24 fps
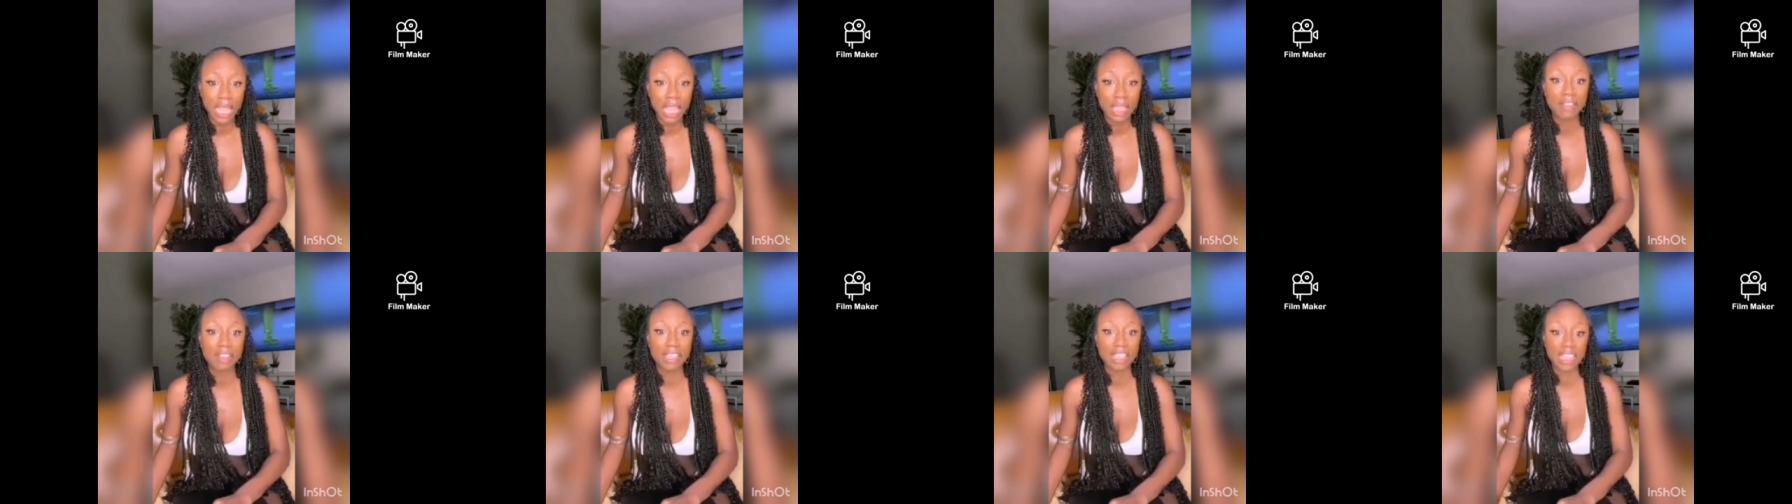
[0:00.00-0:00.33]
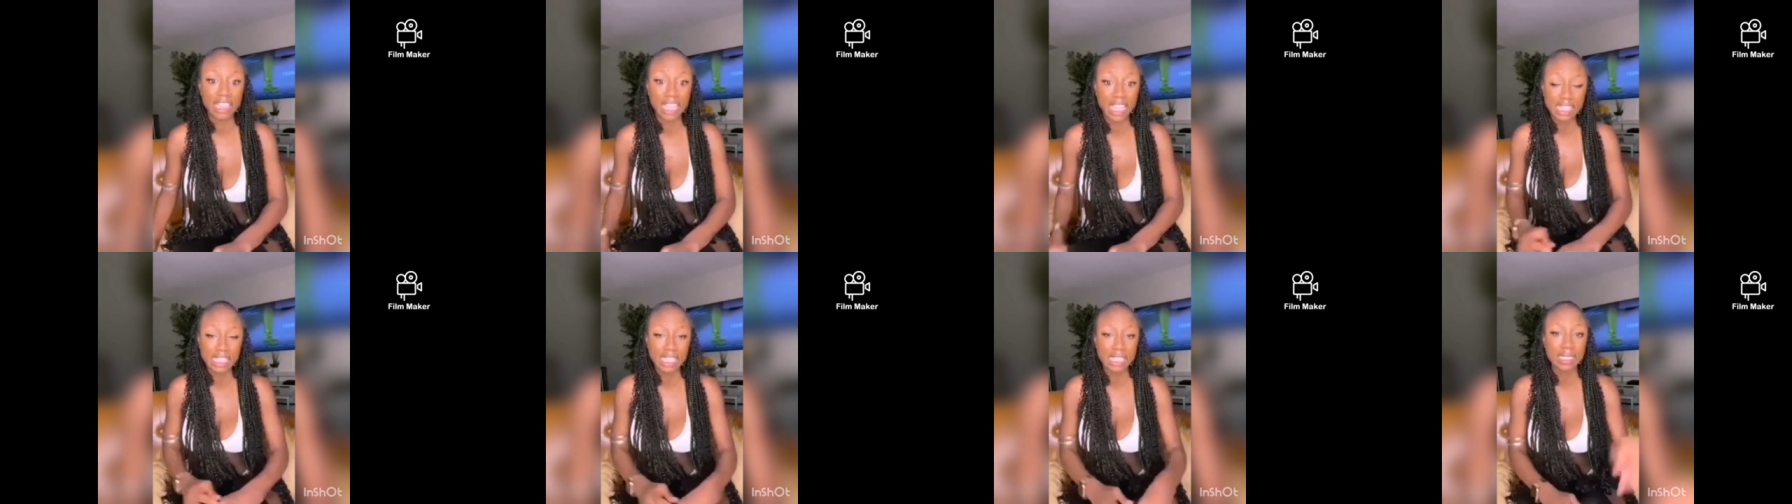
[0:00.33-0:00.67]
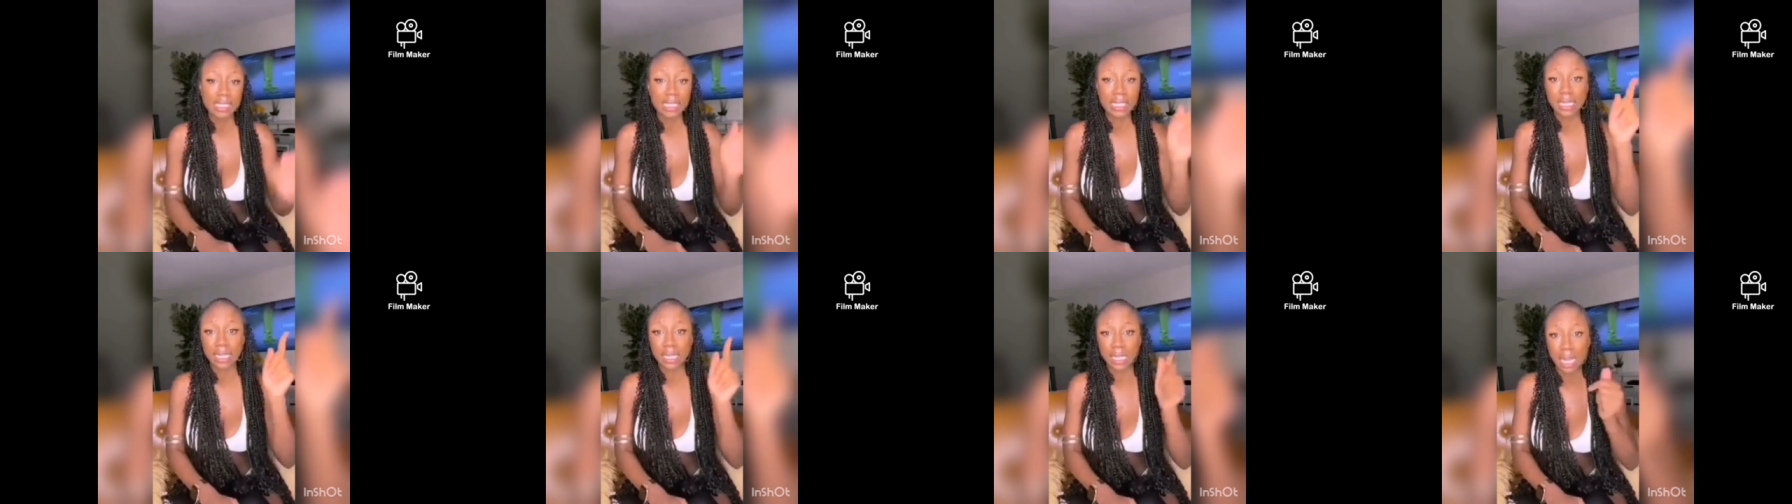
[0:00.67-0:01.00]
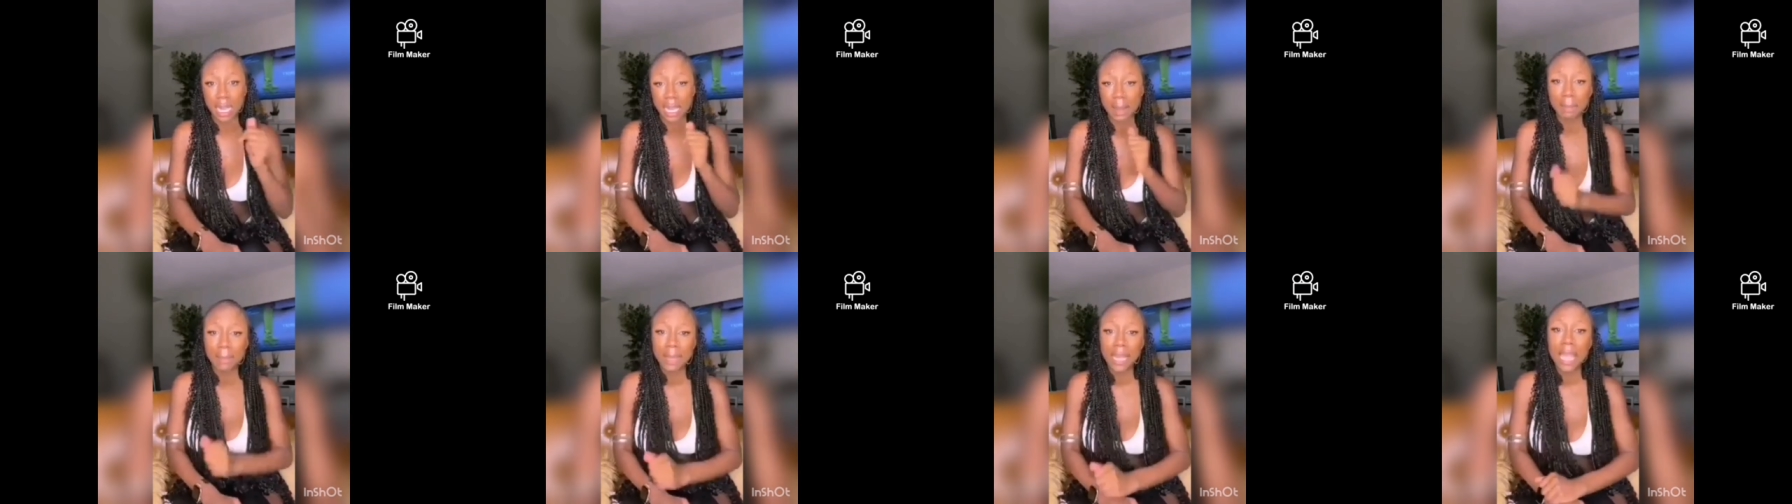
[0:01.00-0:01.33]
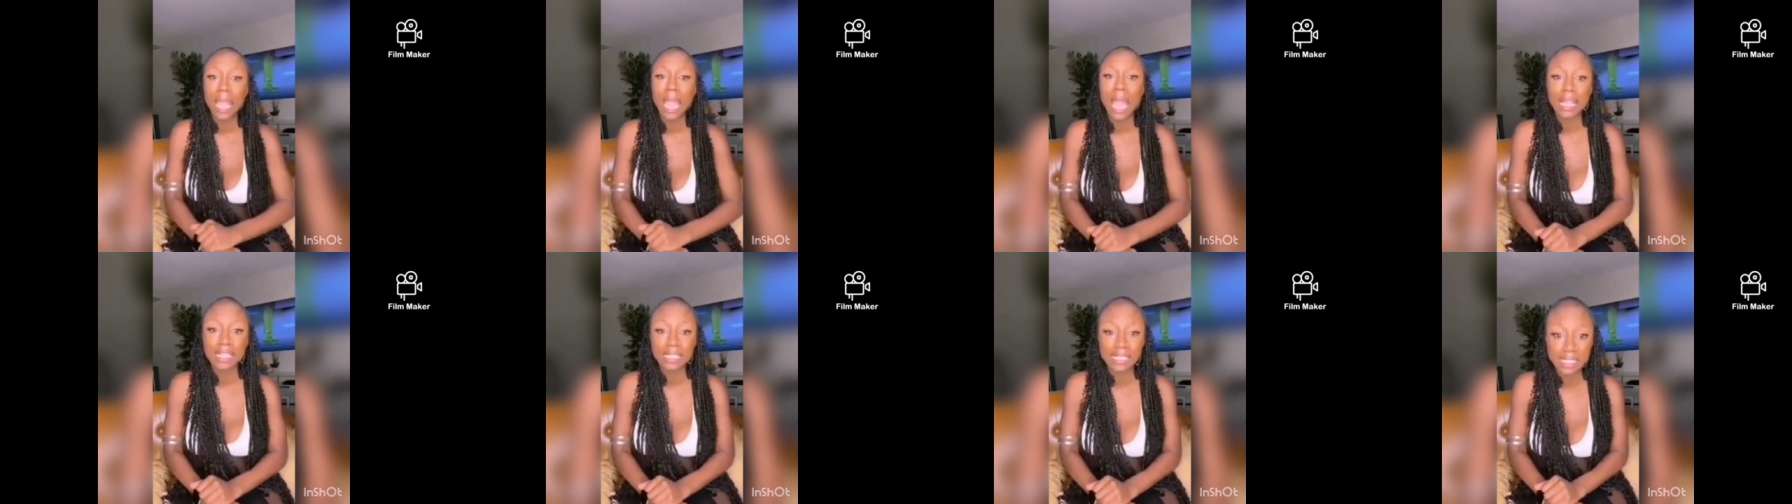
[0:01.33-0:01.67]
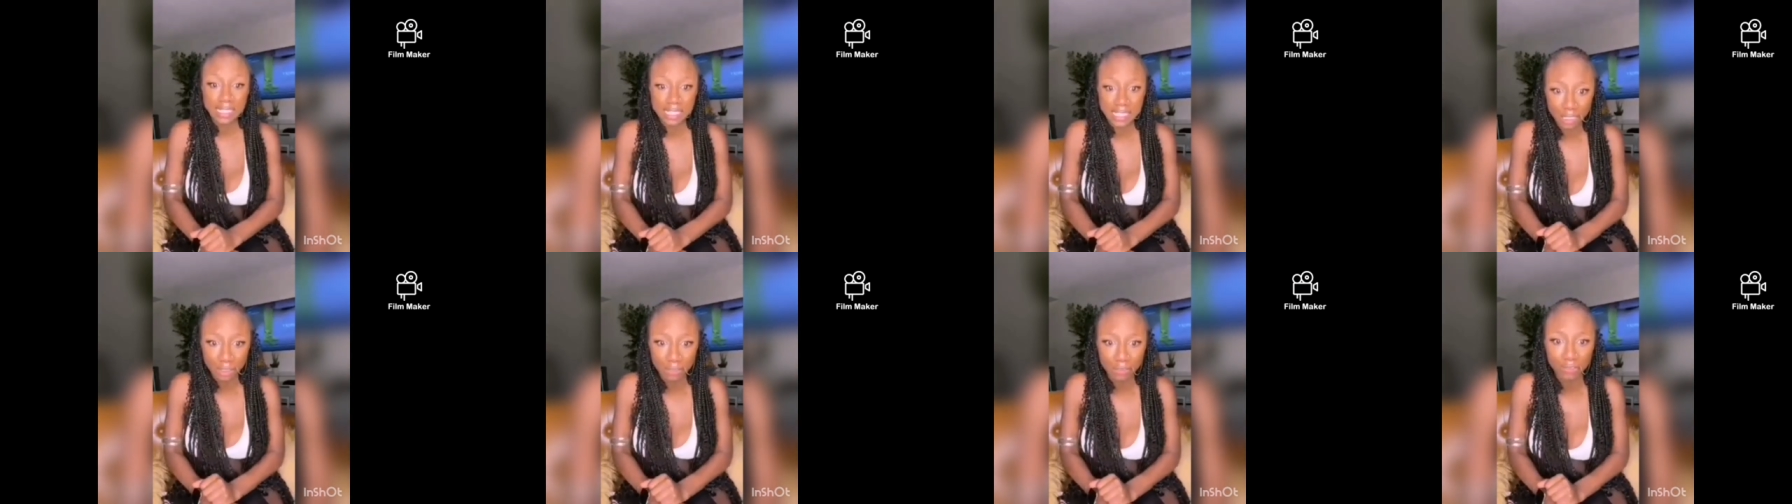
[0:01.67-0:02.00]
If he thinks he's gonna come and
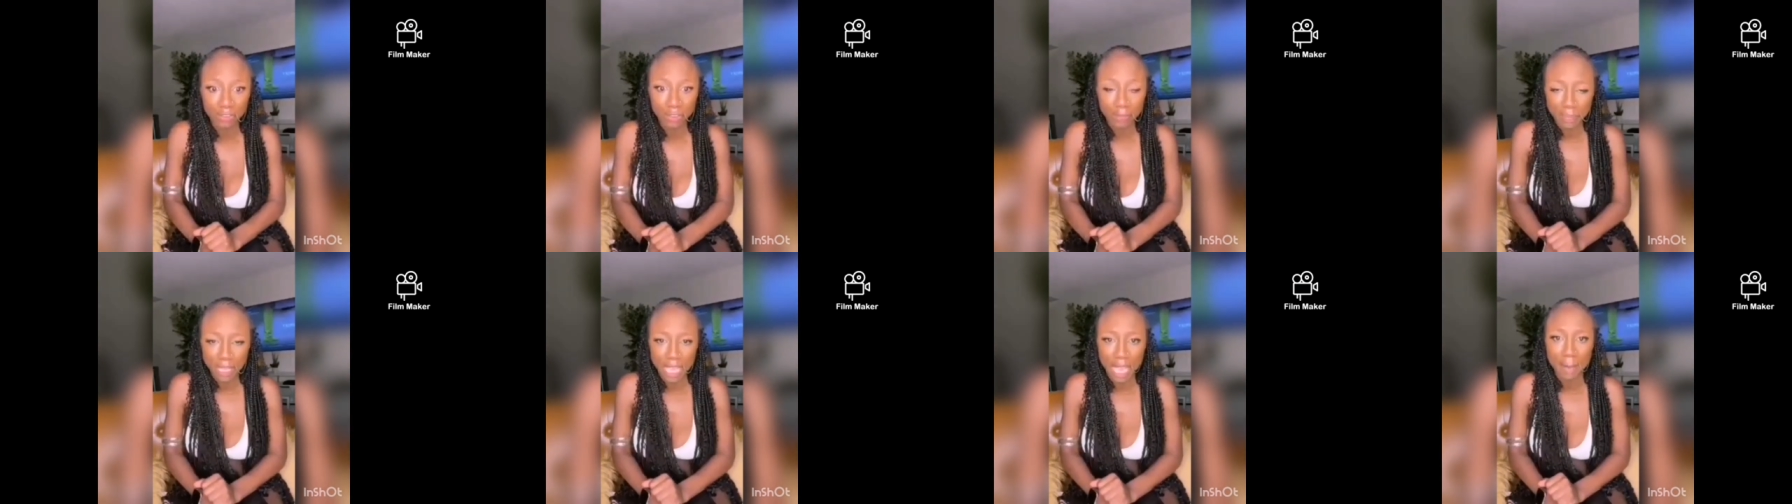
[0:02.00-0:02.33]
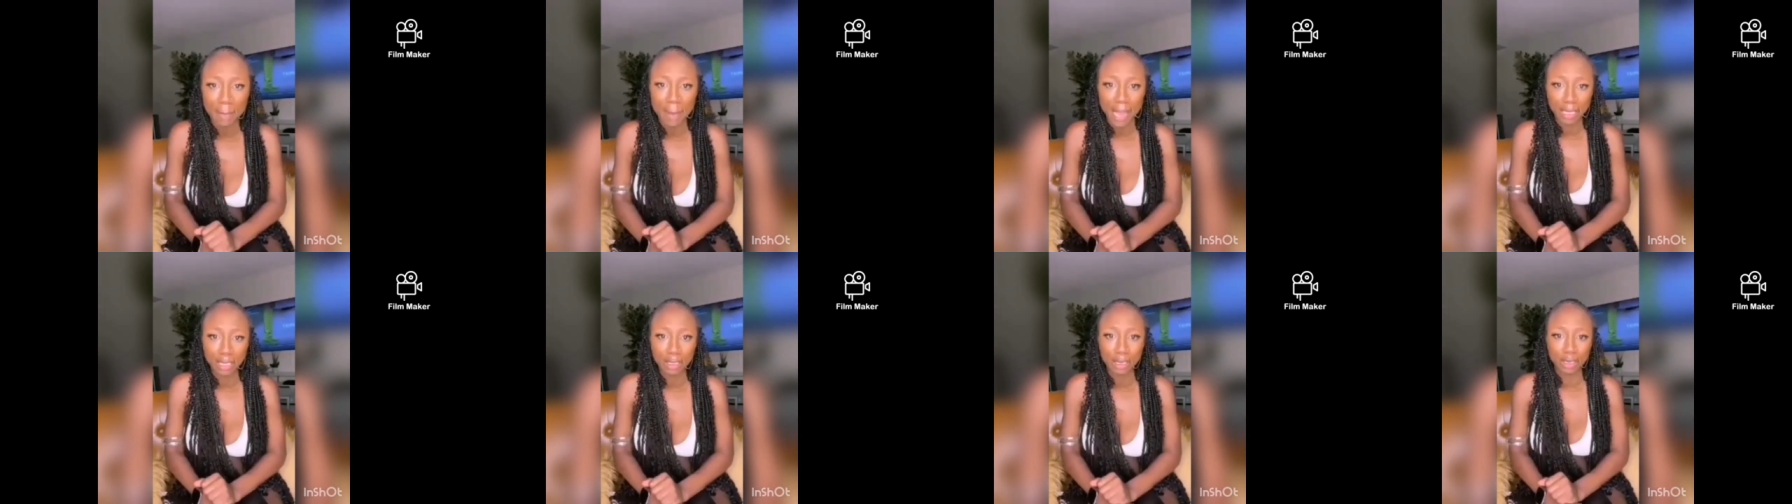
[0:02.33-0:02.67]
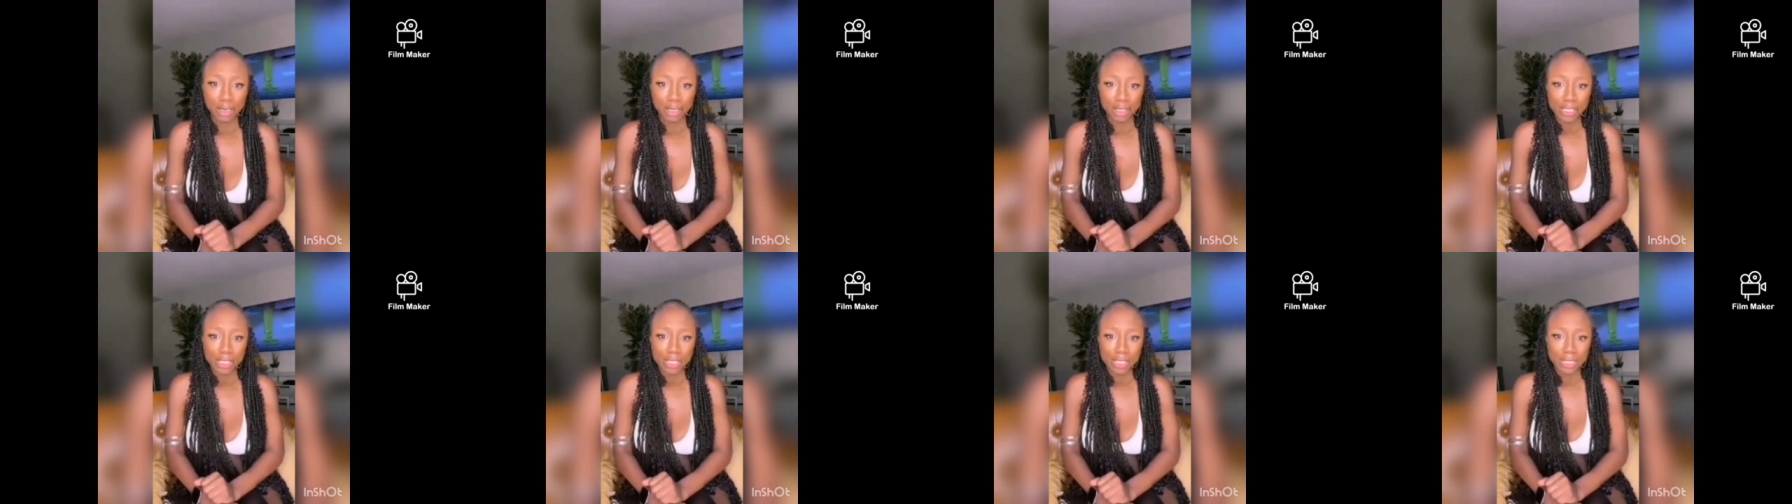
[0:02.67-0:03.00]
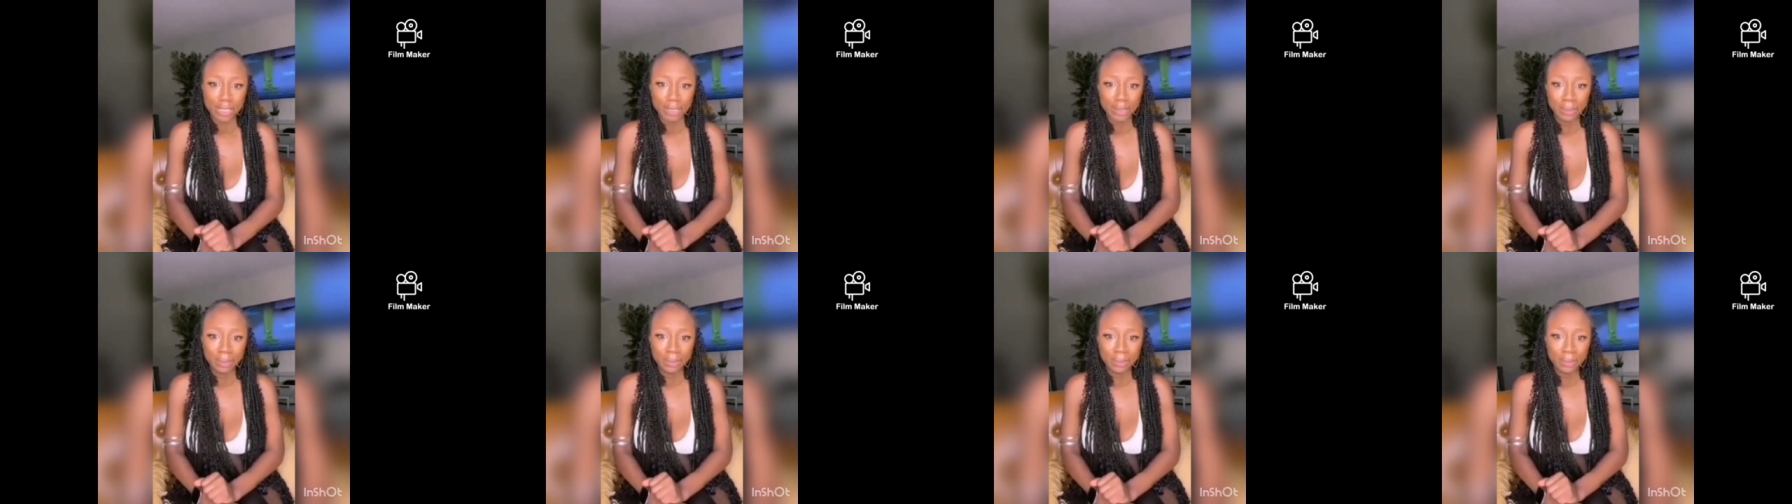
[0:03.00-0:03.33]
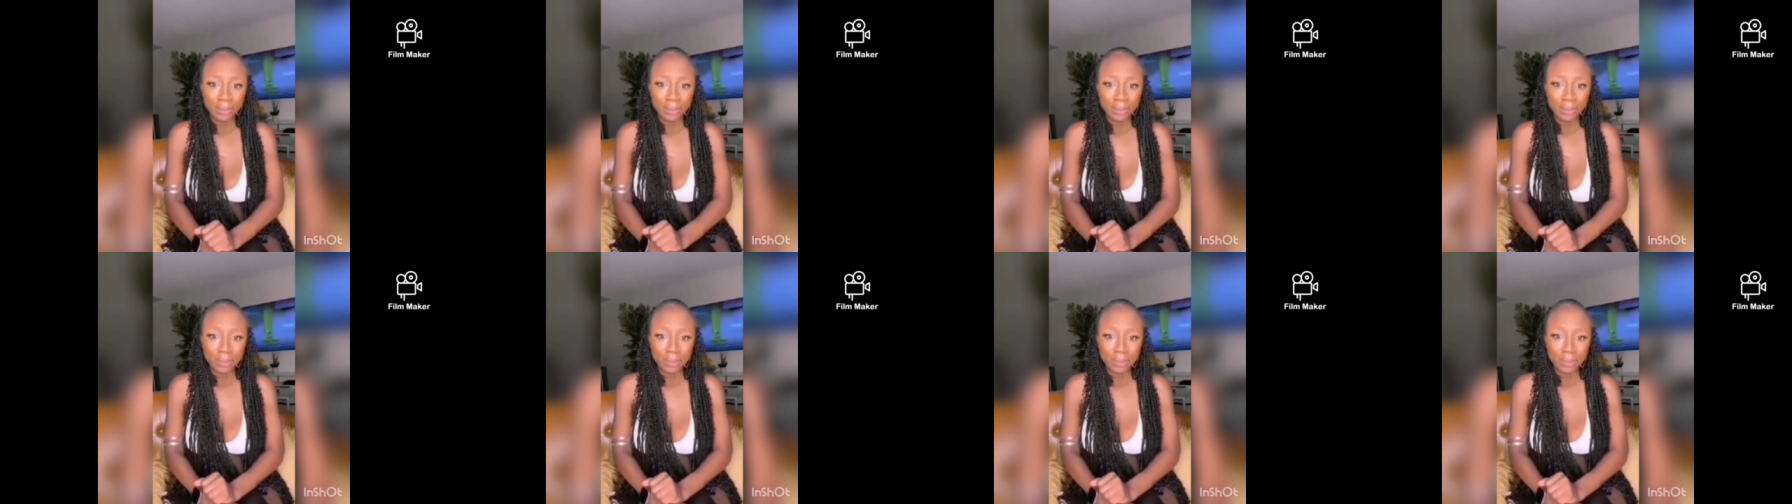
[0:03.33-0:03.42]
steal from me and my girls.